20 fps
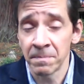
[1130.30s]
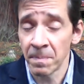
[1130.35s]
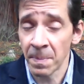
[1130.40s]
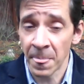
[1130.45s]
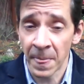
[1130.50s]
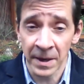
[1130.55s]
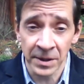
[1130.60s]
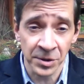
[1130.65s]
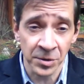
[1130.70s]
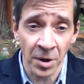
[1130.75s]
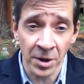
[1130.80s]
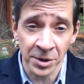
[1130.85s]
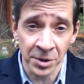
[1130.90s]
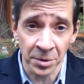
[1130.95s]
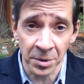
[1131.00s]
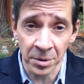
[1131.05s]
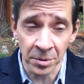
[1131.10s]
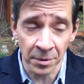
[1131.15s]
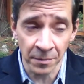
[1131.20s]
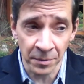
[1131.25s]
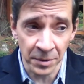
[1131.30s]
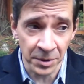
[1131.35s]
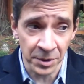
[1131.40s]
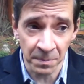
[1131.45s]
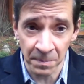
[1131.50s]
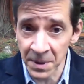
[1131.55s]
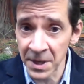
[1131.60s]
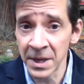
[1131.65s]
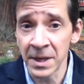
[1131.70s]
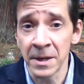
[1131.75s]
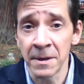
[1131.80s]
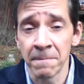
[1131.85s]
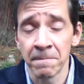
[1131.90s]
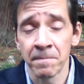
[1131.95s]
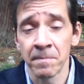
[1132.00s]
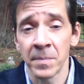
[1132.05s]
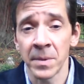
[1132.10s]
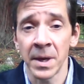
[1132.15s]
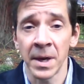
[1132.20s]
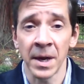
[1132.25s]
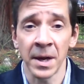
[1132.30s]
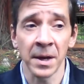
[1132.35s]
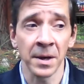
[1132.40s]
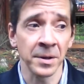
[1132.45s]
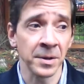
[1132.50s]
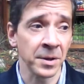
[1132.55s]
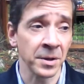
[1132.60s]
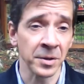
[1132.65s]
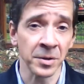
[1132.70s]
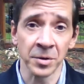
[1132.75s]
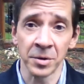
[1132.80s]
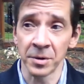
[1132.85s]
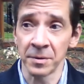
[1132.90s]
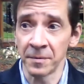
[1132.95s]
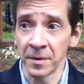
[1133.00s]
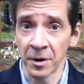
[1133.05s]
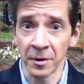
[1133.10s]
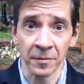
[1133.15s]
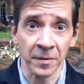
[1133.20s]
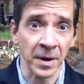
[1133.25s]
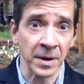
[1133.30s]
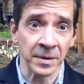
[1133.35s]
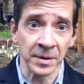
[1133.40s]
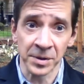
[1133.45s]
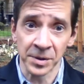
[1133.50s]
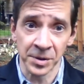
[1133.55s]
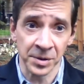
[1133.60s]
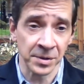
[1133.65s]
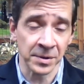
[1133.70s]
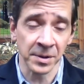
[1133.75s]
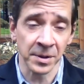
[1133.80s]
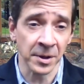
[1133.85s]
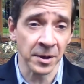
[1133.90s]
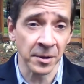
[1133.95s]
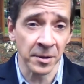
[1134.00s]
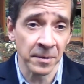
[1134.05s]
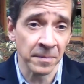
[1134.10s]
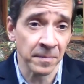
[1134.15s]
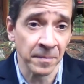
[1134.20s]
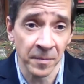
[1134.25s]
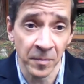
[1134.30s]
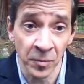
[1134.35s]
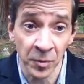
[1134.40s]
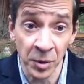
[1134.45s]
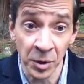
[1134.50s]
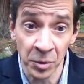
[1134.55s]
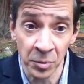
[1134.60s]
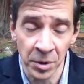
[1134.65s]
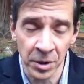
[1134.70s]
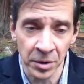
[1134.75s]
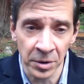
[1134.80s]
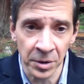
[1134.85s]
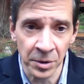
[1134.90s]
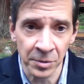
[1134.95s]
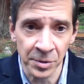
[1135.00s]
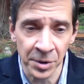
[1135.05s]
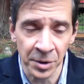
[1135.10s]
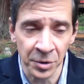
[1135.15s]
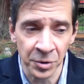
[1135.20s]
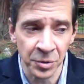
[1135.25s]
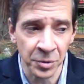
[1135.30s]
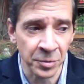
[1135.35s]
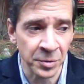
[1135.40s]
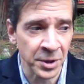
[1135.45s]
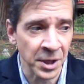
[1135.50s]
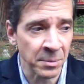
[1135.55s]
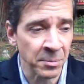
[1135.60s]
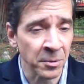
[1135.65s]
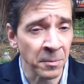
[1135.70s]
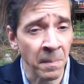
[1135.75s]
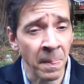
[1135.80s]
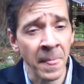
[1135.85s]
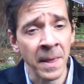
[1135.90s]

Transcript: that's logically equivalent to P, and you could verify this really quickly using a truth table.